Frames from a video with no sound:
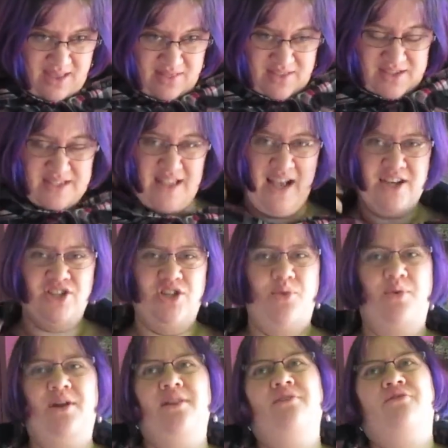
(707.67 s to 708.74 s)
this is actually
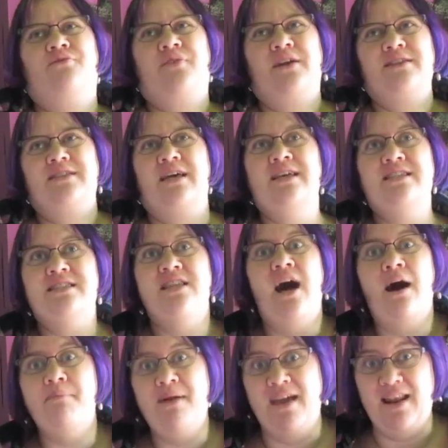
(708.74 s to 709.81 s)
one of the things, it's
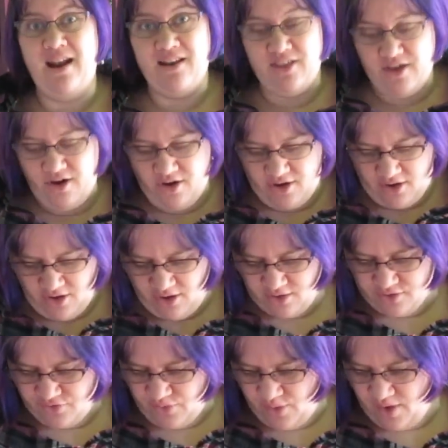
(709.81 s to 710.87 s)
not made out of the yarn it
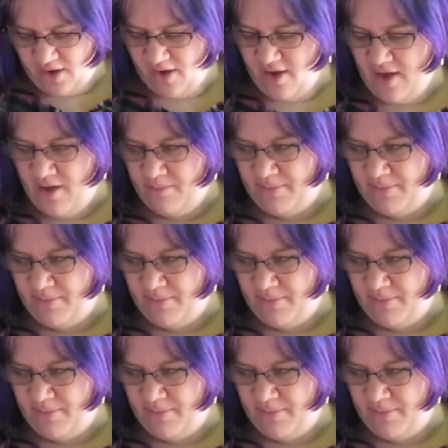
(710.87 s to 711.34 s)
called for,